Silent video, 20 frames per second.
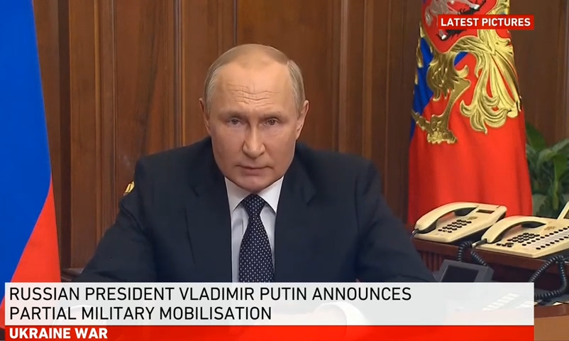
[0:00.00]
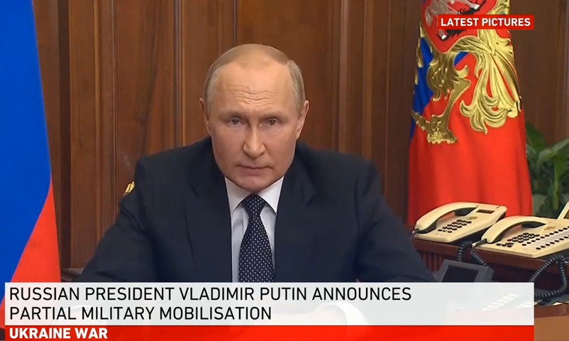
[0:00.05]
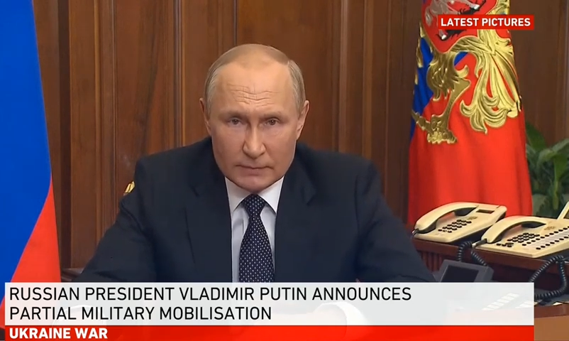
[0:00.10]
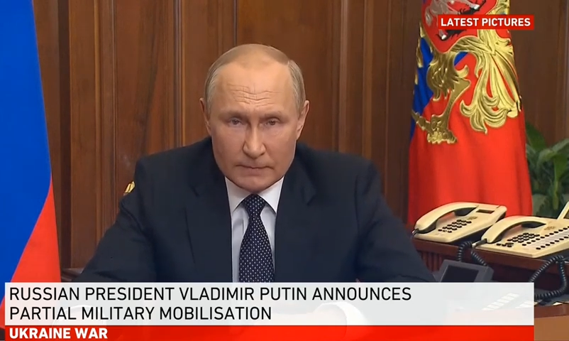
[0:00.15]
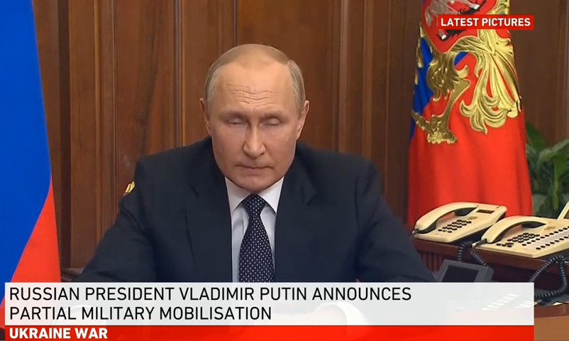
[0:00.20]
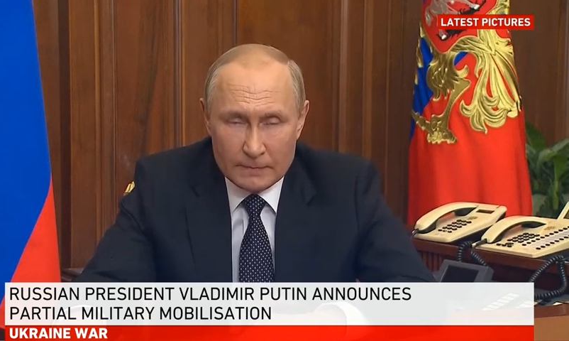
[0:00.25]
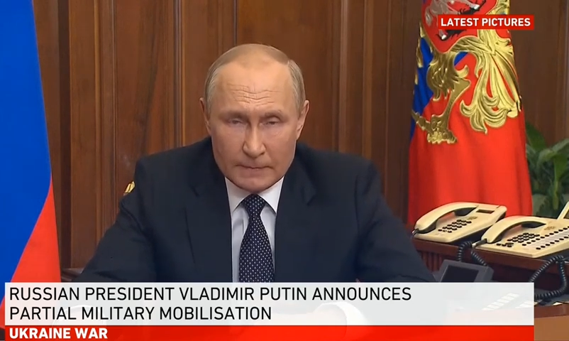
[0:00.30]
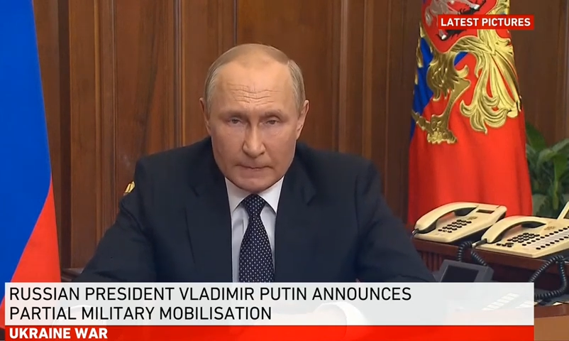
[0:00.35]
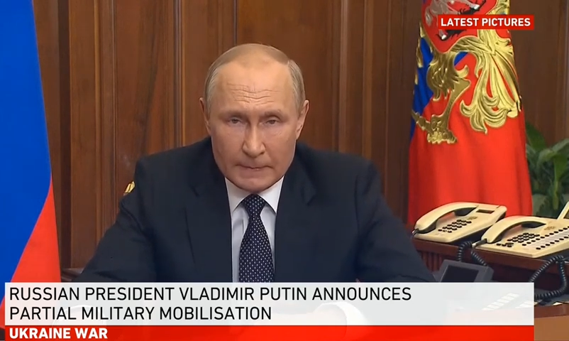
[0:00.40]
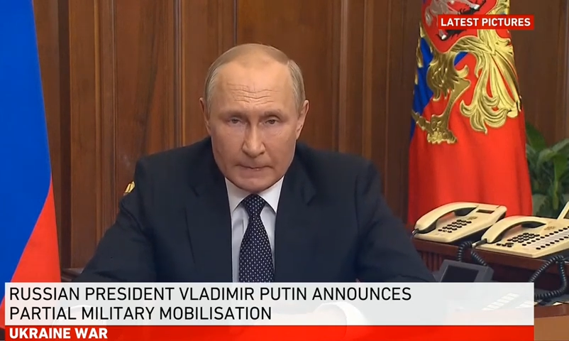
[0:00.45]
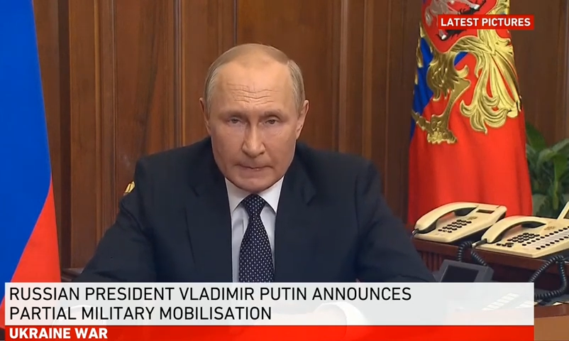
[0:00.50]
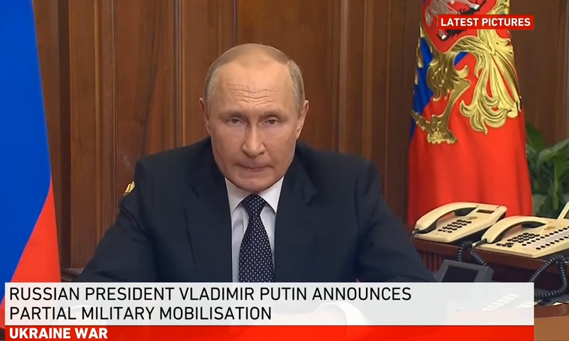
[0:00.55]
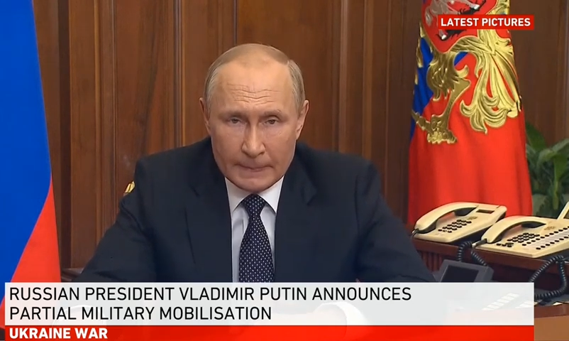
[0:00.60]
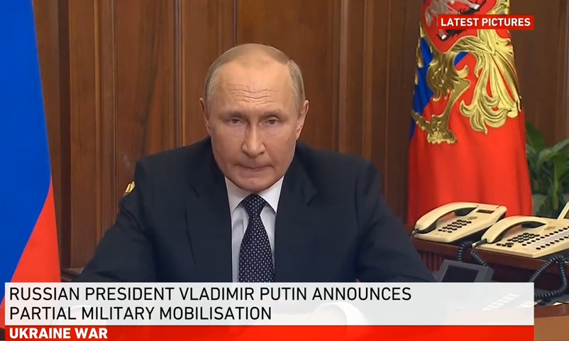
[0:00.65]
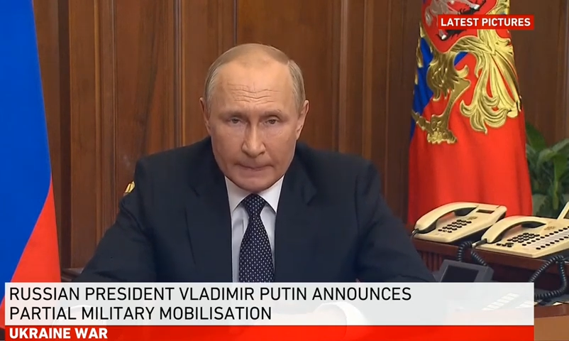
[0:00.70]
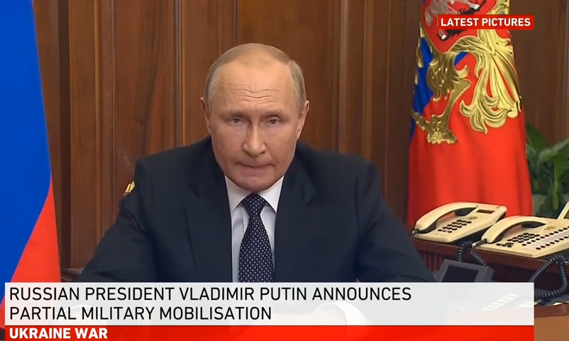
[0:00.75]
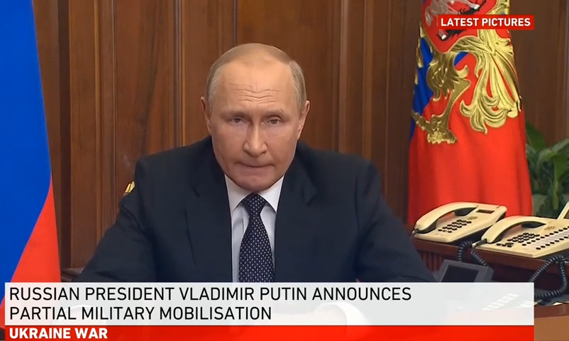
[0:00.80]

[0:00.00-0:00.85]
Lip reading: NATO